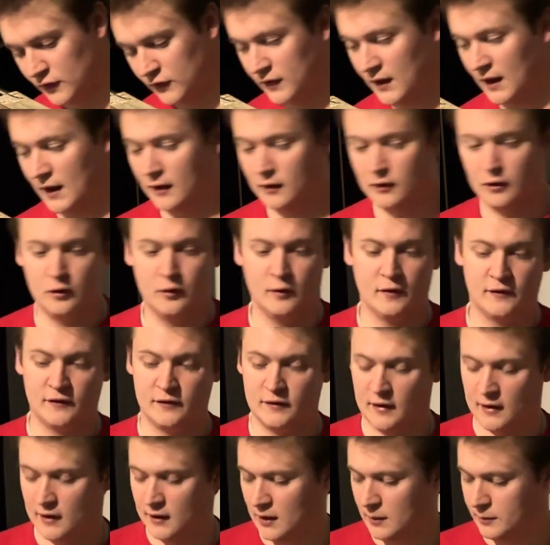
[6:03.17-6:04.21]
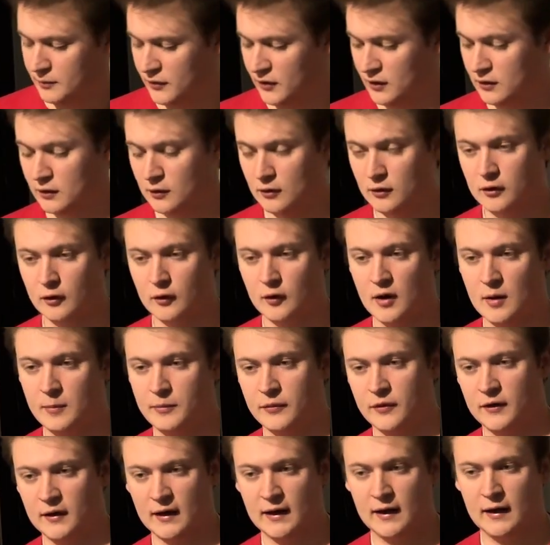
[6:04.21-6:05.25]
that glue is set up, then you glue up
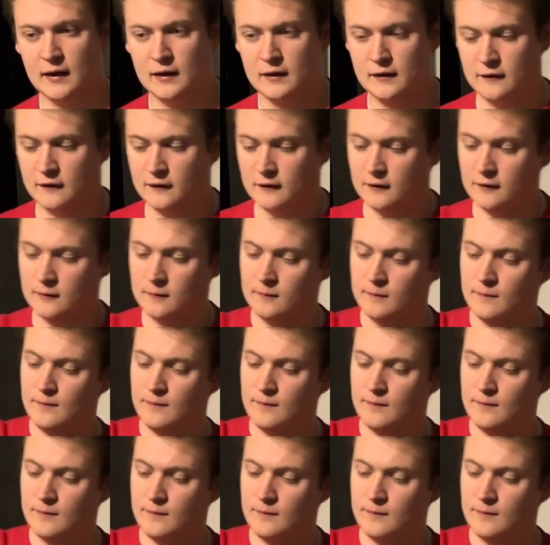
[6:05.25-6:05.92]
the ends.